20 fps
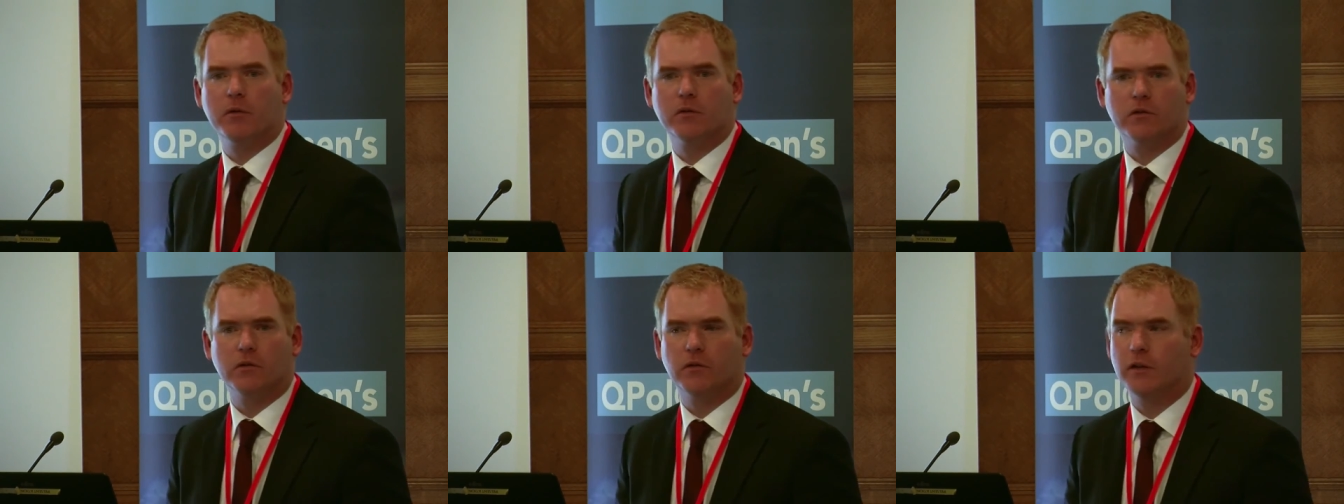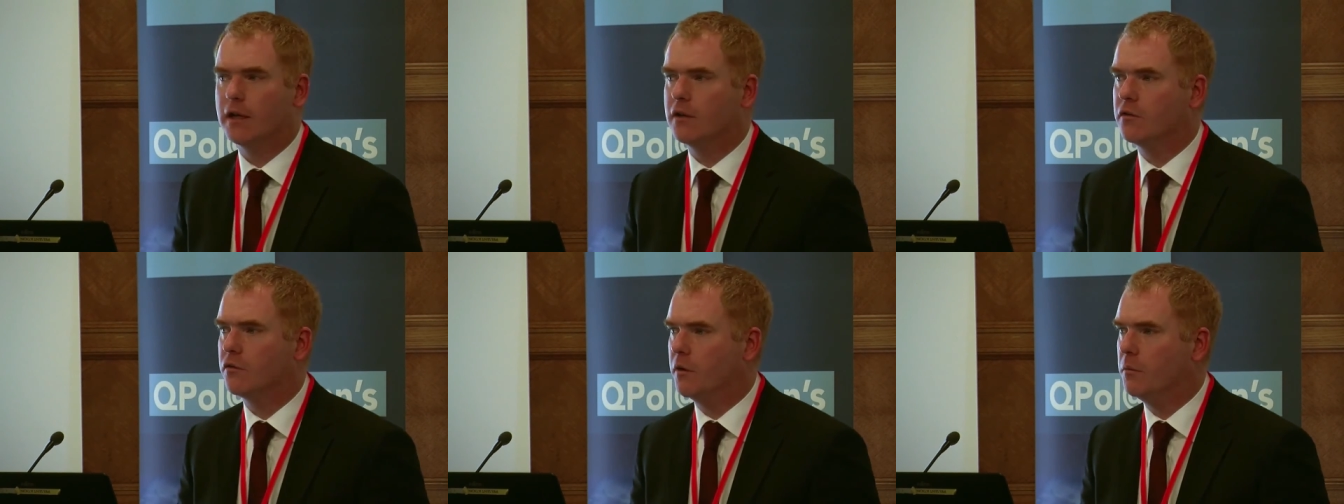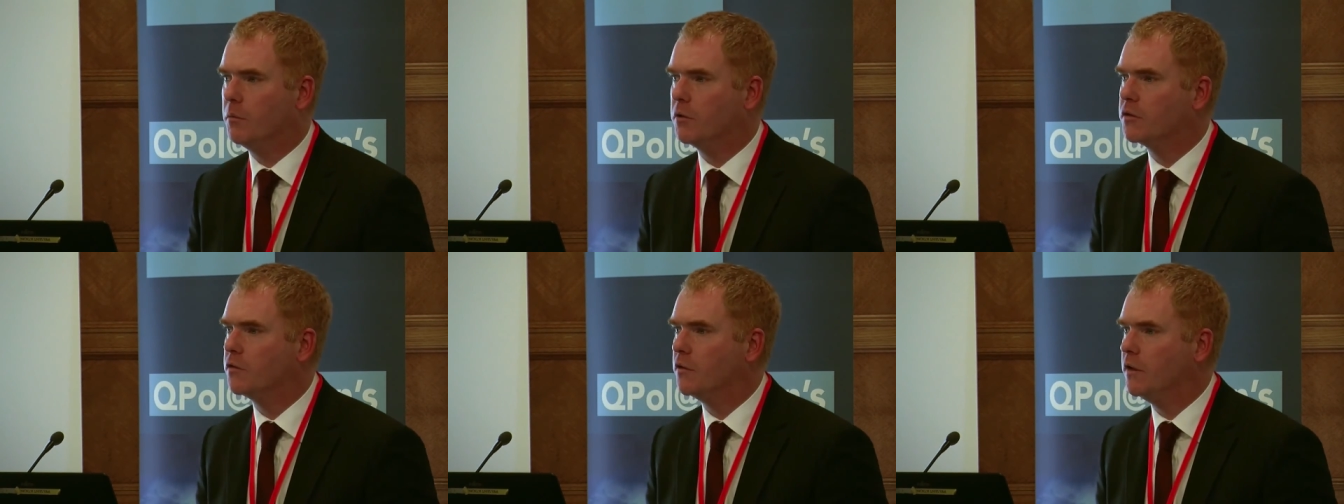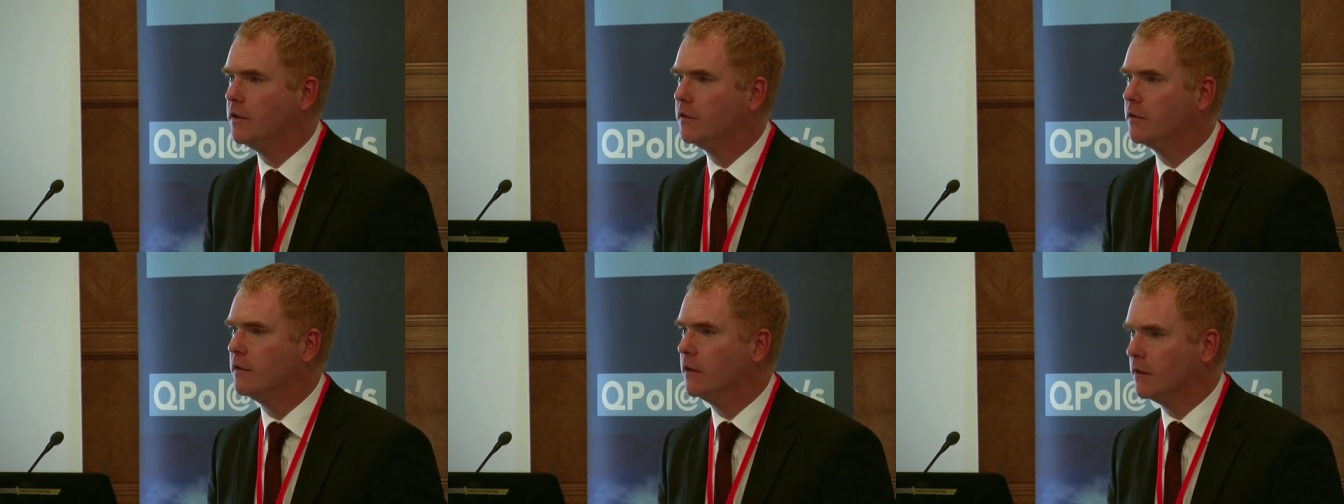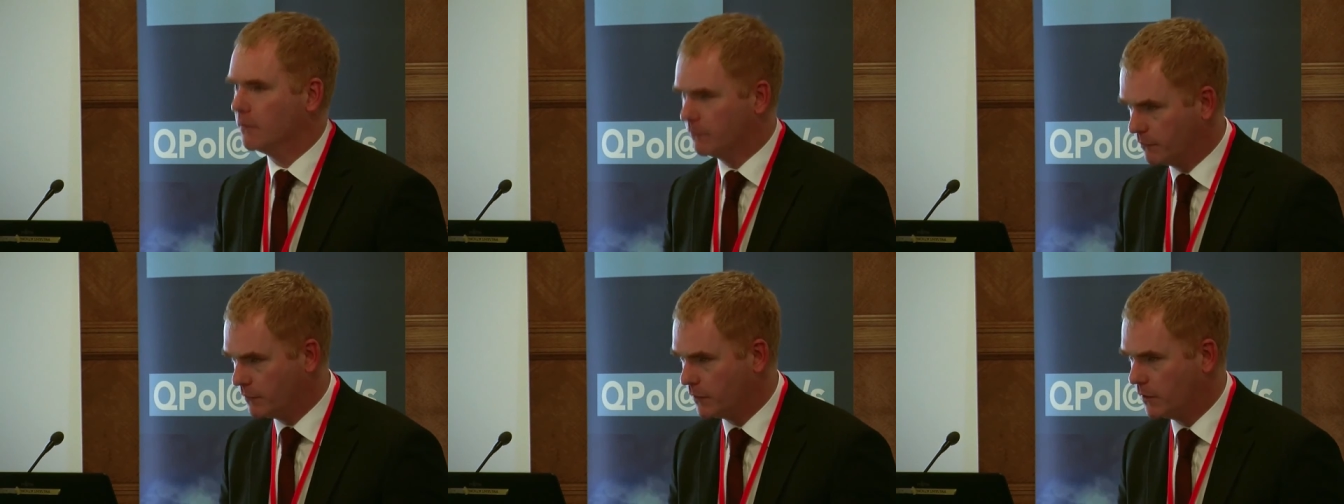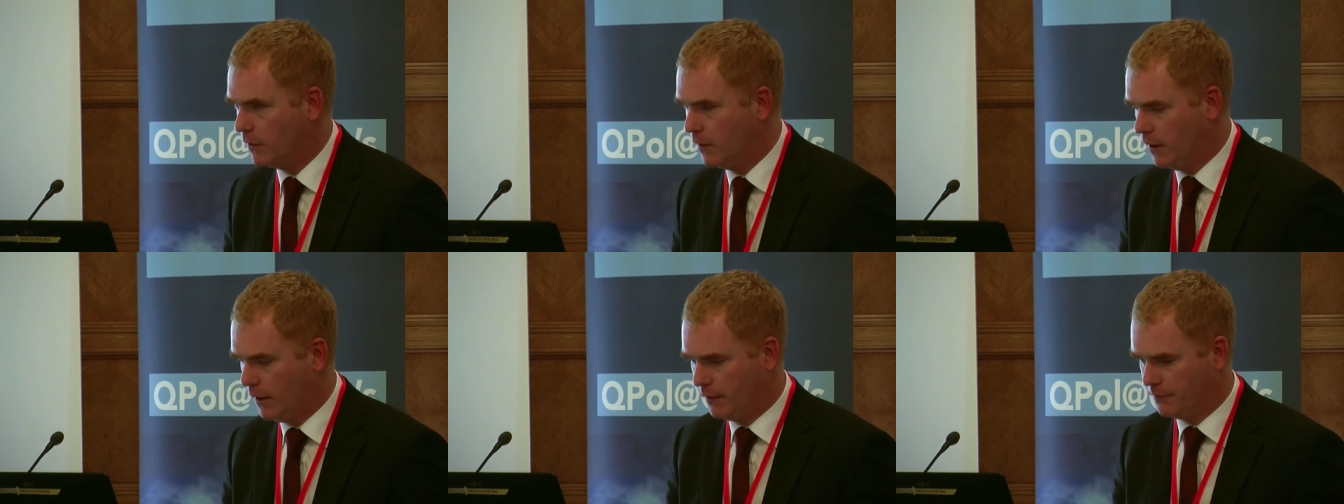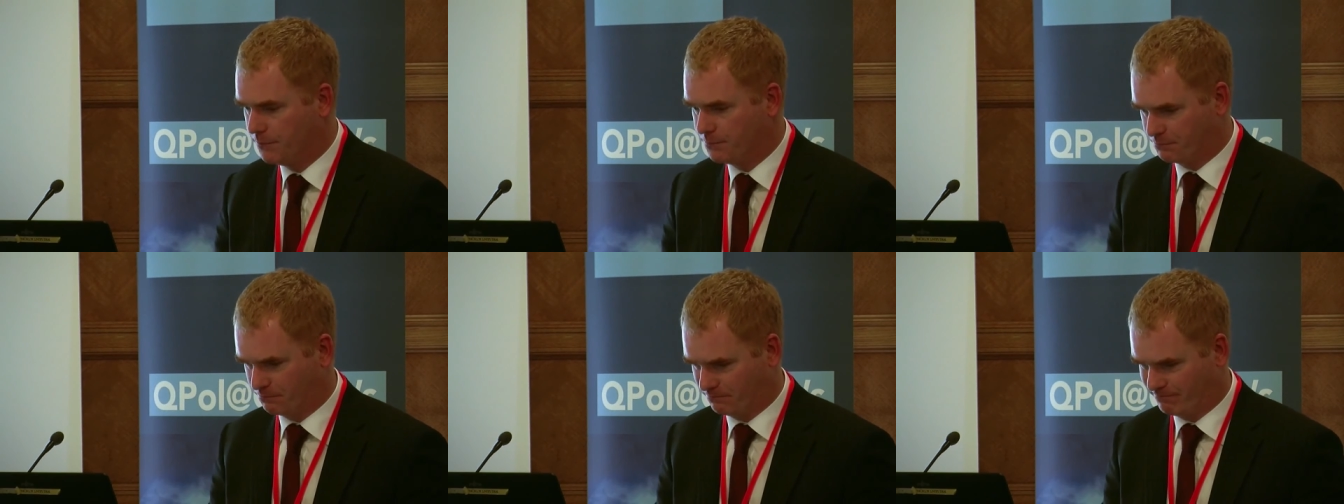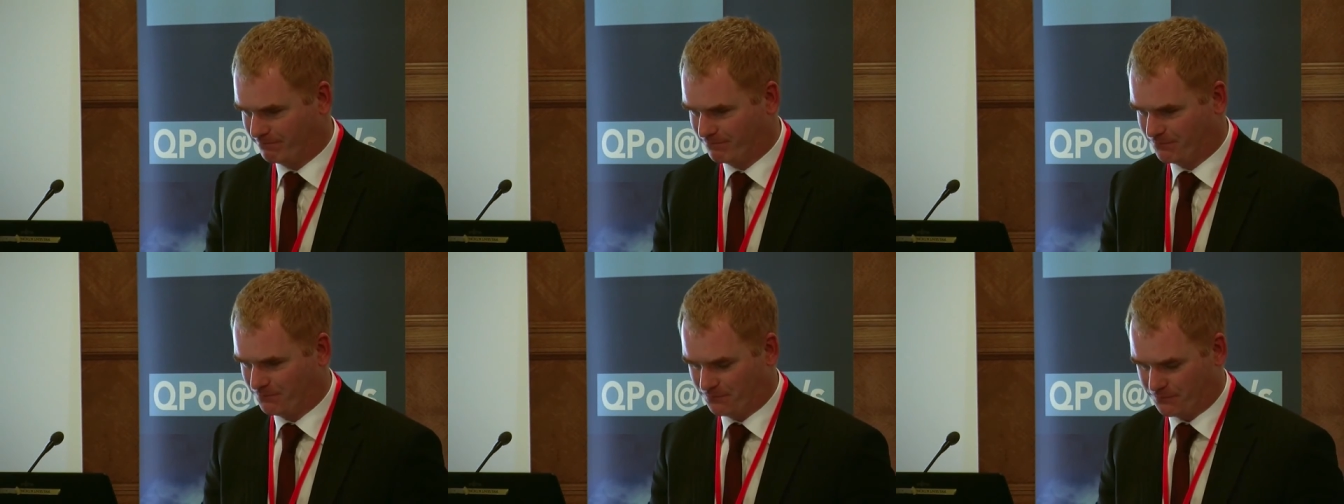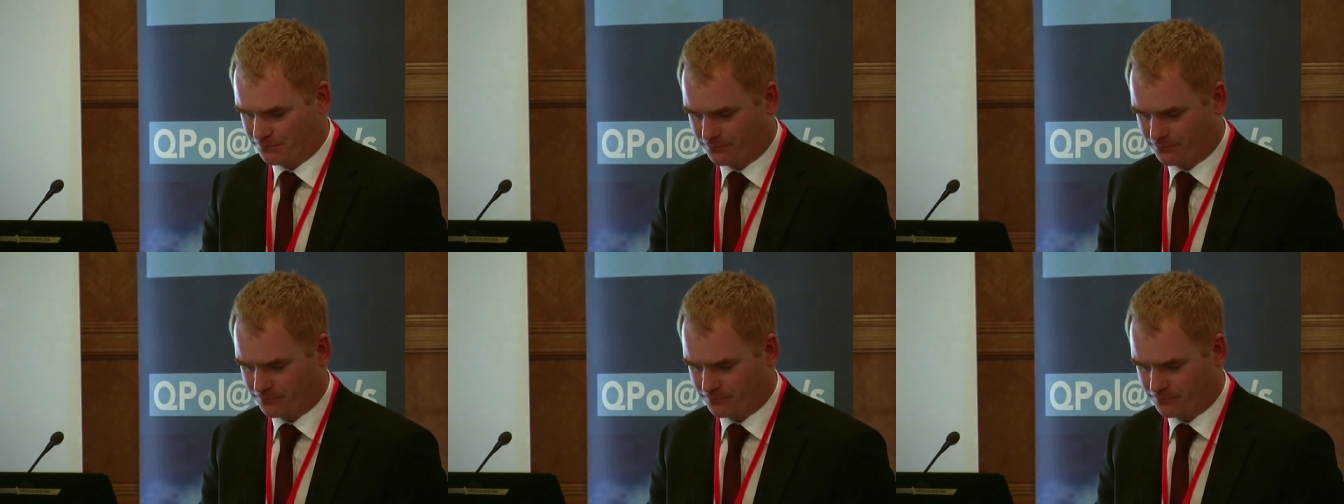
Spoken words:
So thanks very much for listening. All right.